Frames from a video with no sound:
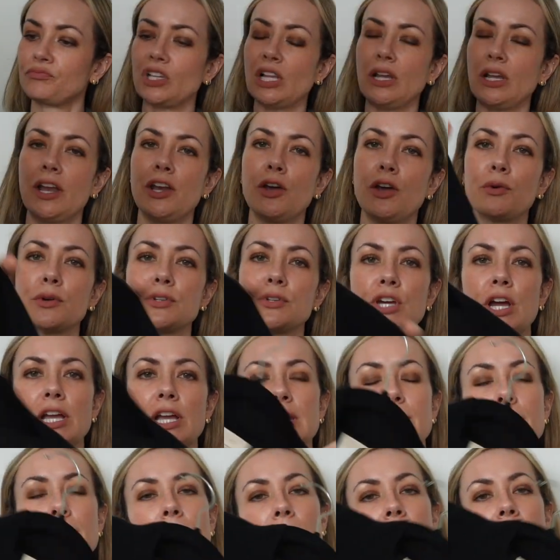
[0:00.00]
I know we were
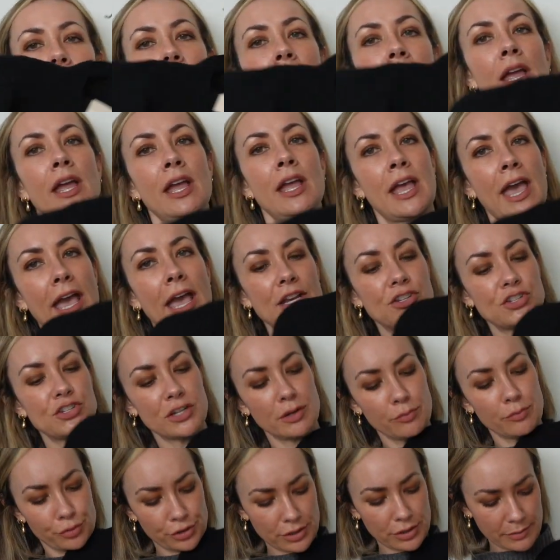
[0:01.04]
talking about
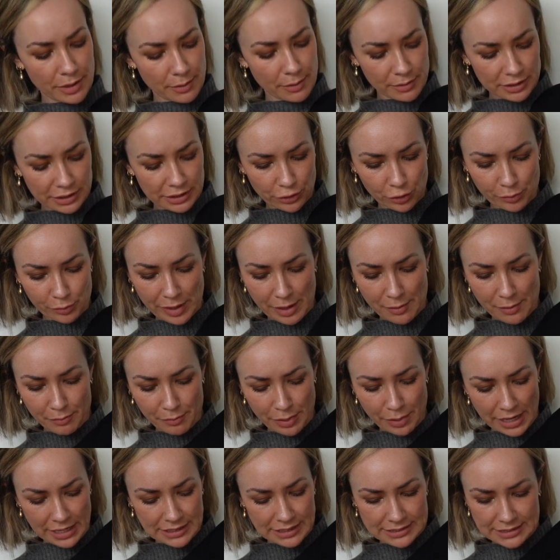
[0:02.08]
H&M Premium a little bit,
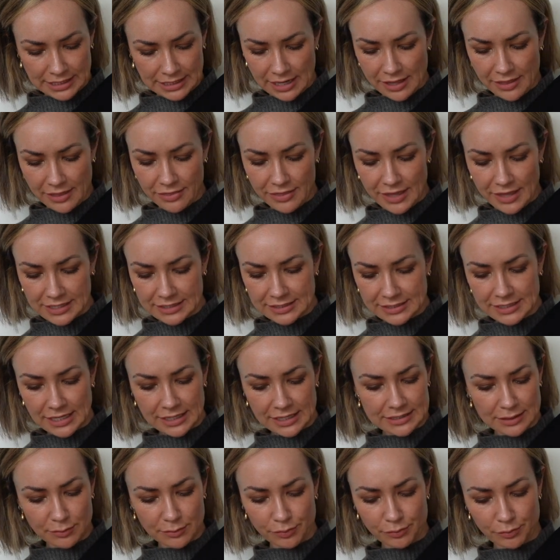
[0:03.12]
but this
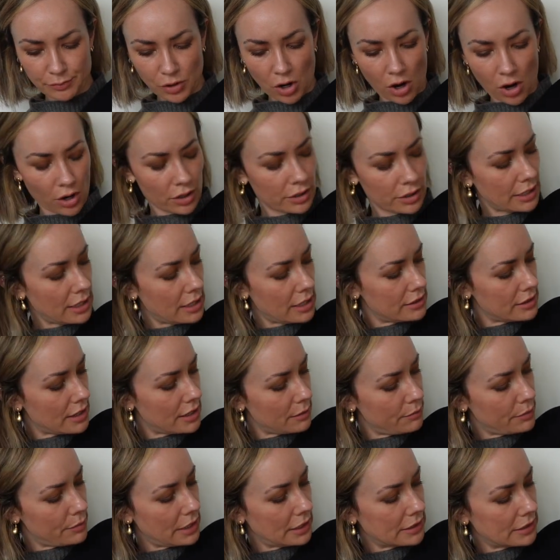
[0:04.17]
is a cardigan that
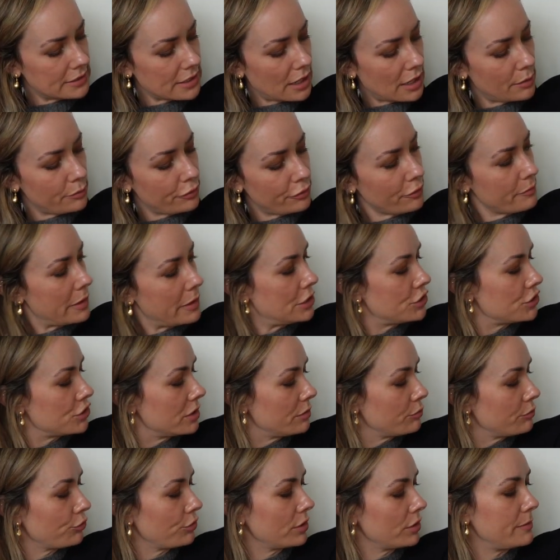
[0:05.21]
I picked up from
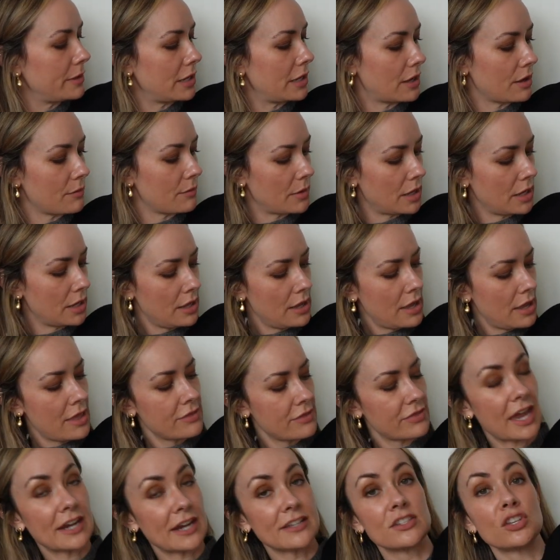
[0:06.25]
H&M Premium
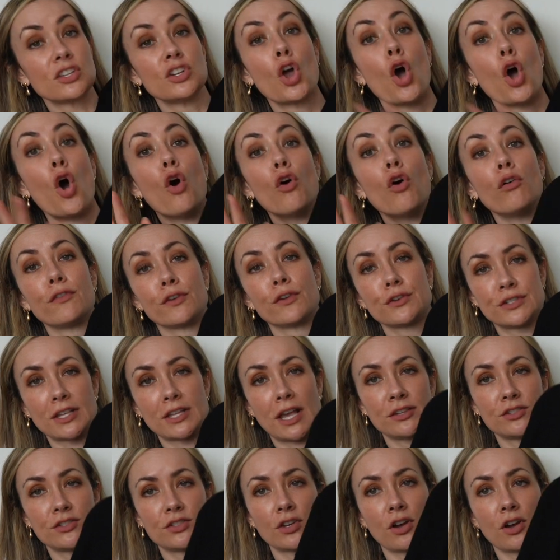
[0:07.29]
that is an
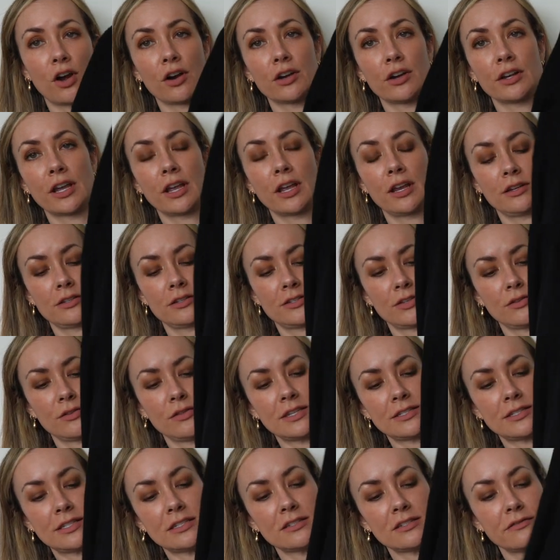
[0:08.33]
oversized cardigan. So
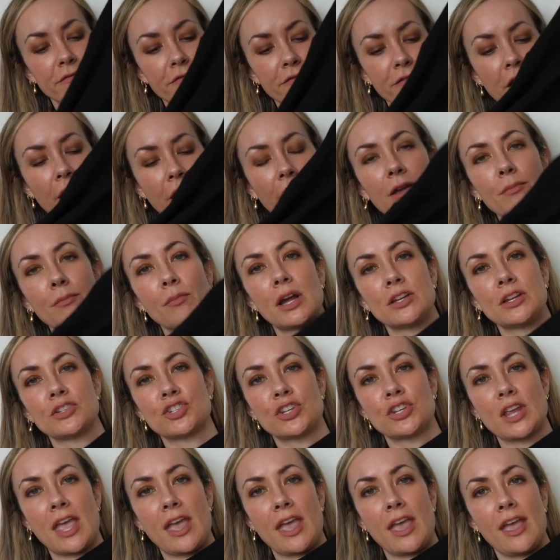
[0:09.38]
this is very
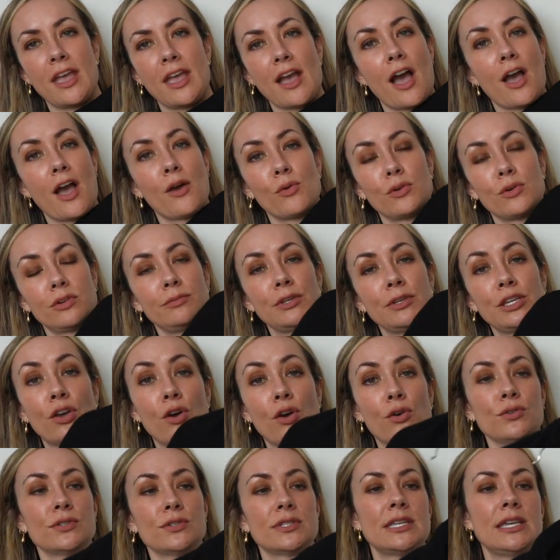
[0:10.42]
much I want to be
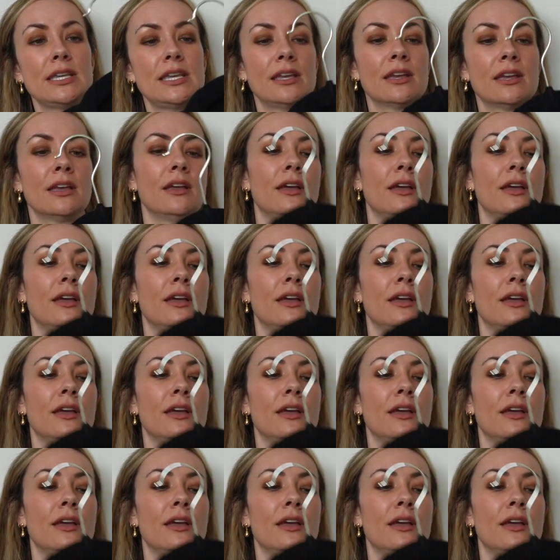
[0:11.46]
cozy.